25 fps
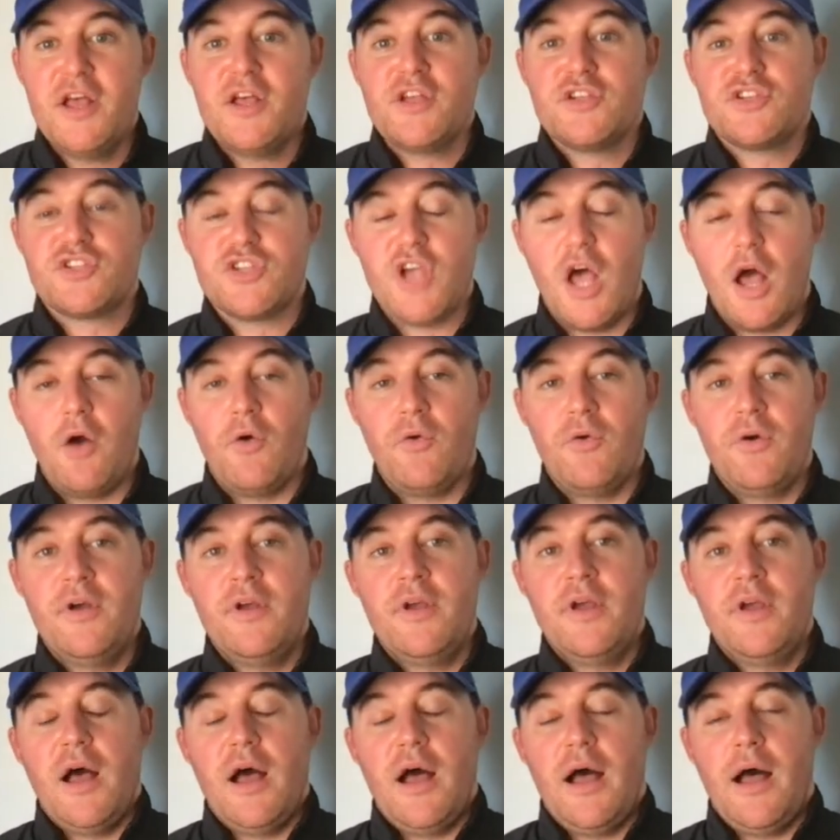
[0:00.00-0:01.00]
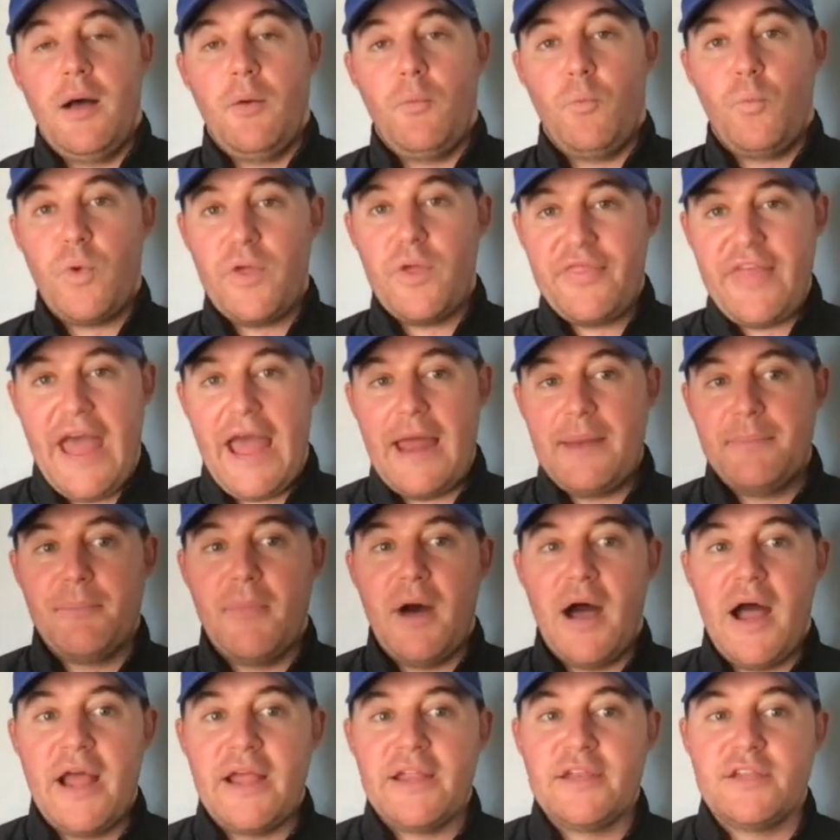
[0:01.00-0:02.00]
So with that in
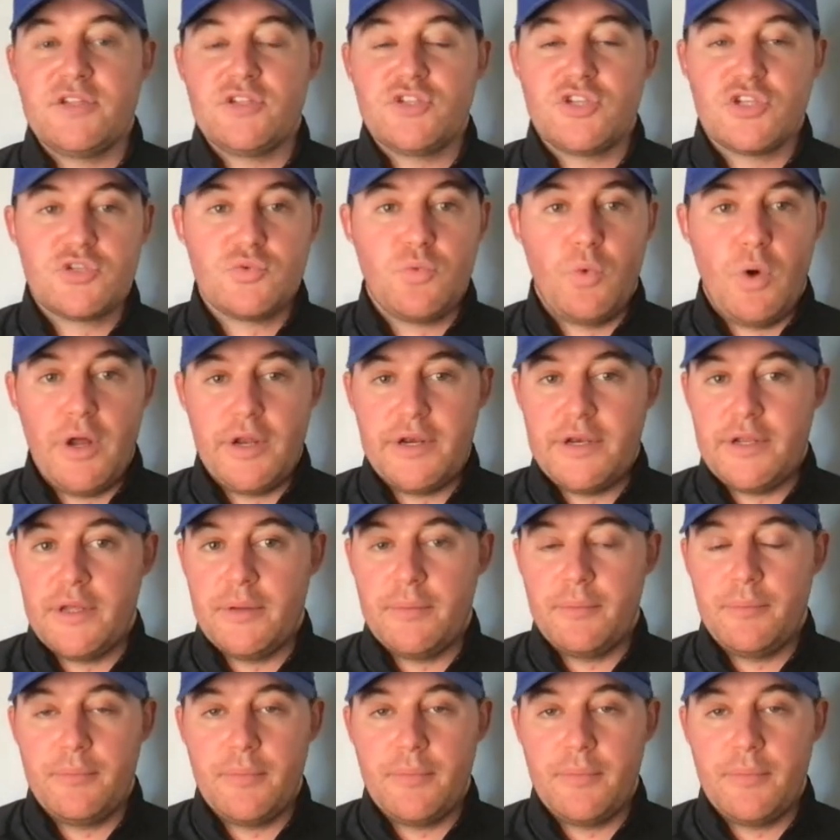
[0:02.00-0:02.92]
mind, just wanted